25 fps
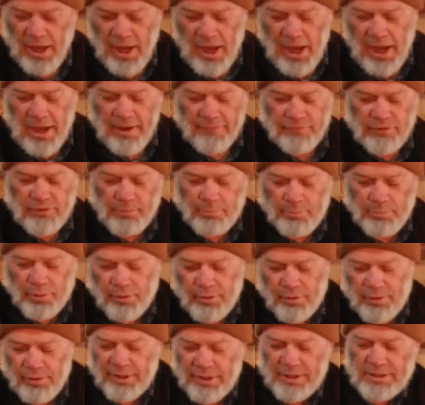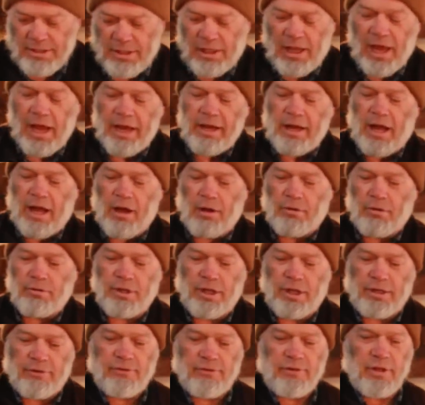I have to pull this line out
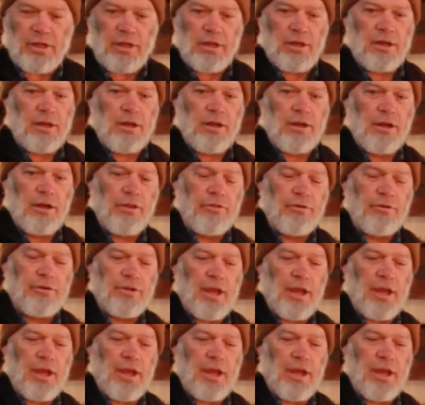and stick it in another